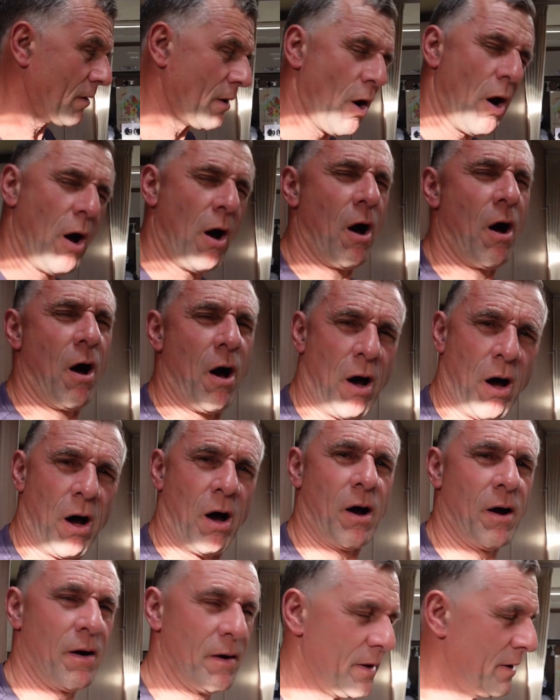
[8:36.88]

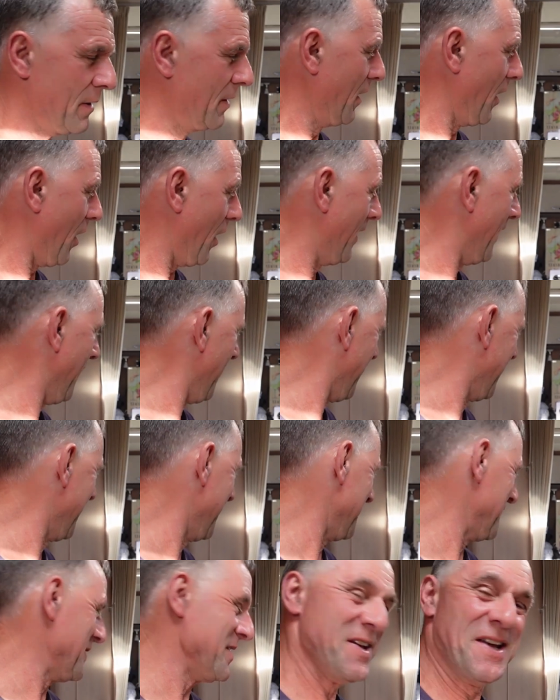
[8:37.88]
Oh,
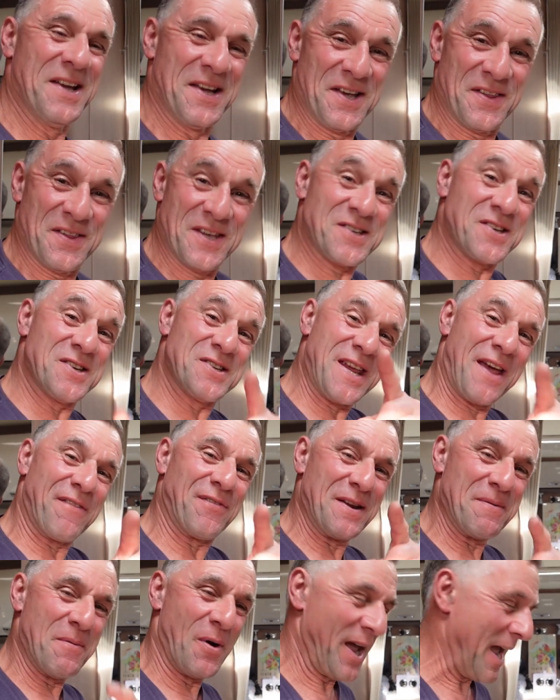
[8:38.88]
this is
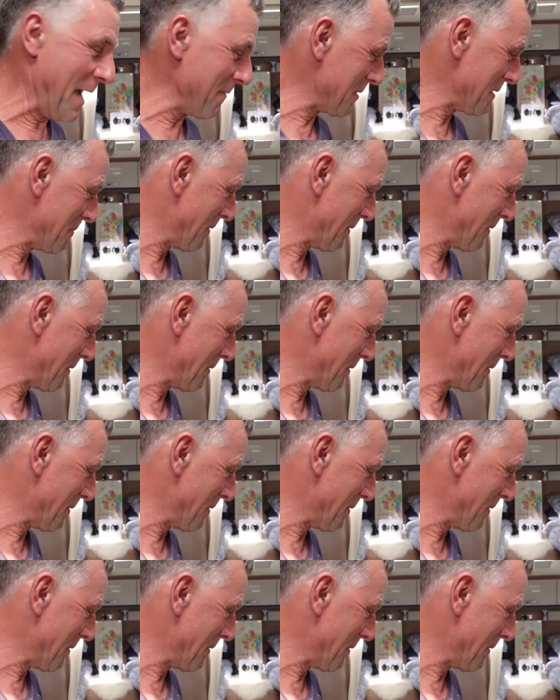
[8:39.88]
definitely my happy